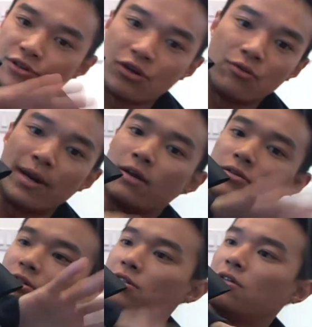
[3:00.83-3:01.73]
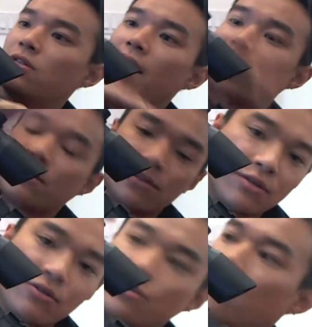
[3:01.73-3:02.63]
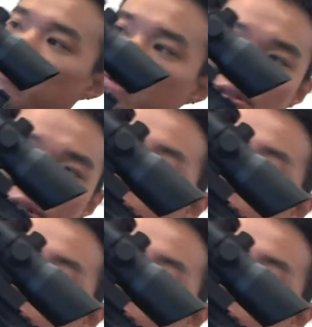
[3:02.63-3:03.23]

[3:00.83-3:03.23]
there's no rails, there's no light, there's no scope, there's